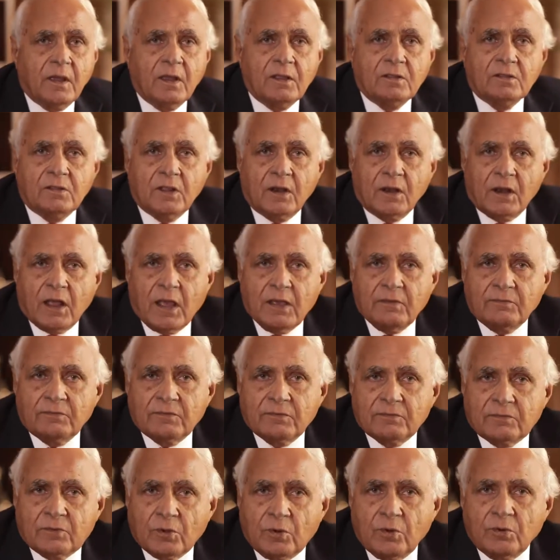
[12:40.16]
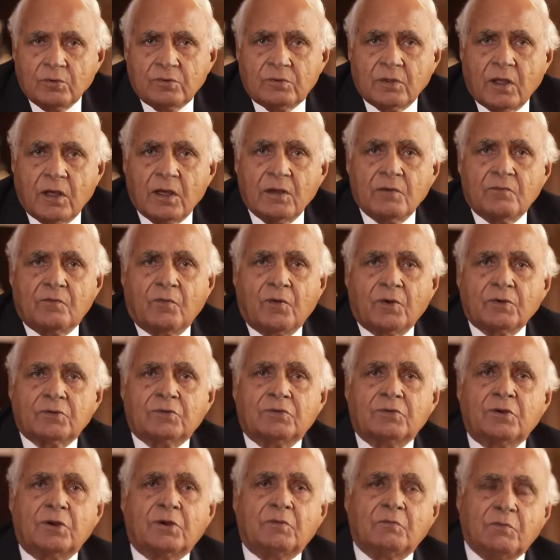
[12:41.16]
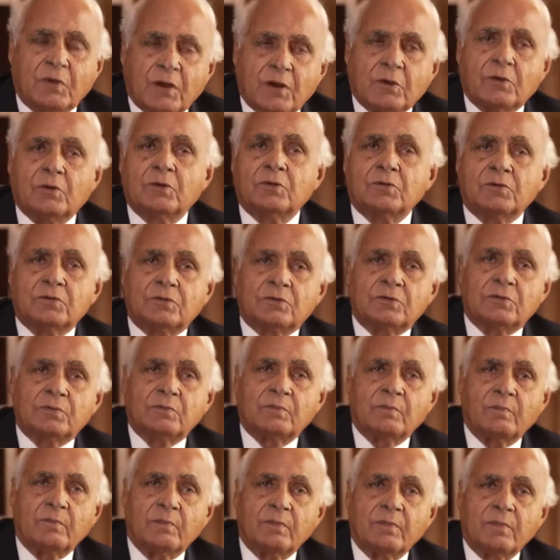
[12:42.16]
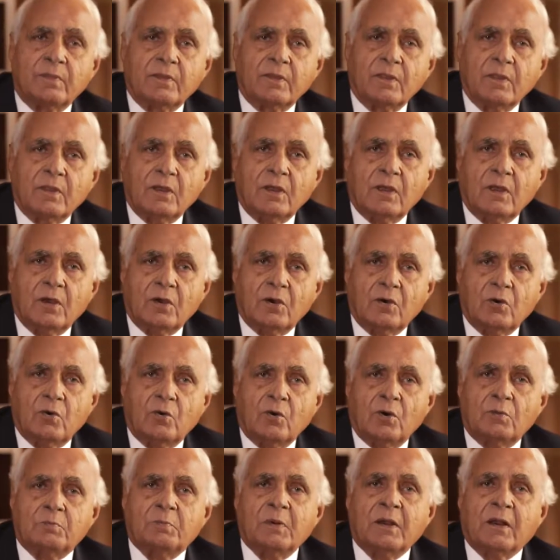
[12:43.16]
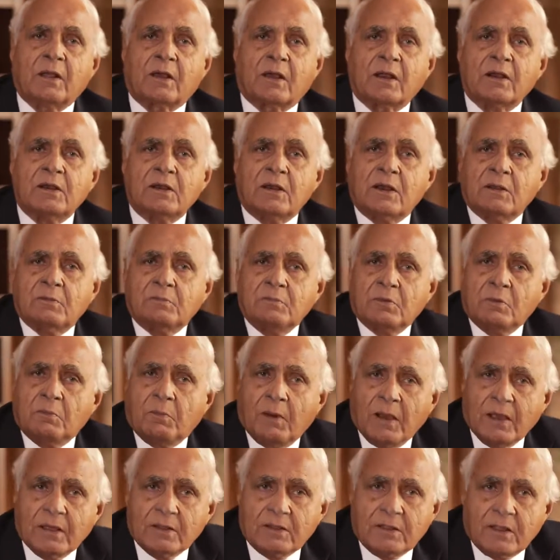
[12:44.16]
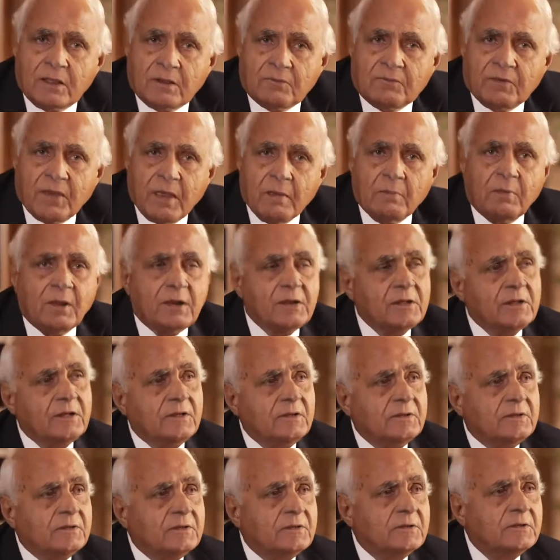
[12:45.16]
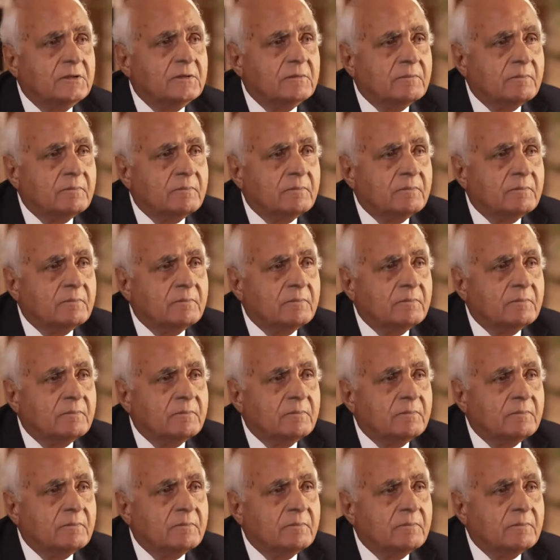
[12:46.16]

in the lives of those unfortunate widows who had been condemned by their families